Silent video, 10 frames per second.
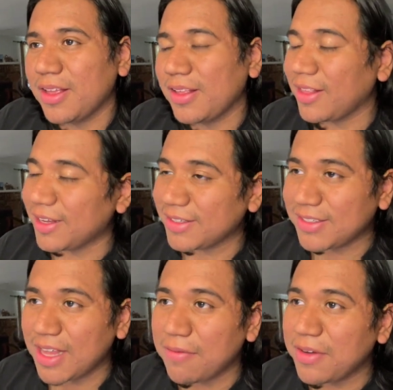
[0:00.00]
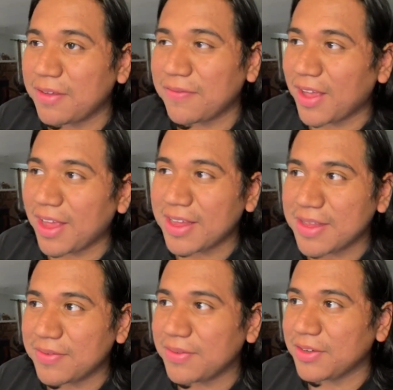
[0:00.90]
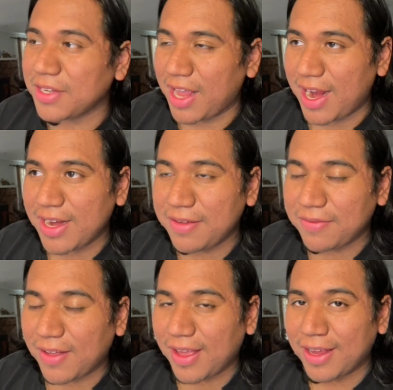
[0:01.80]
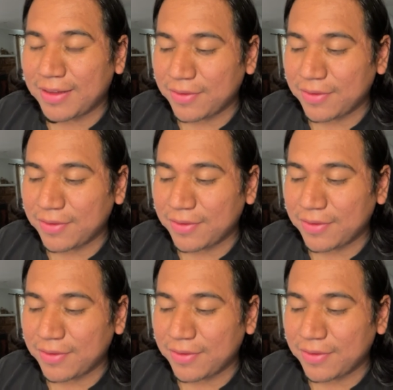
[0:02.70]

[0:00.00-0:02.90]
like 75 to 85,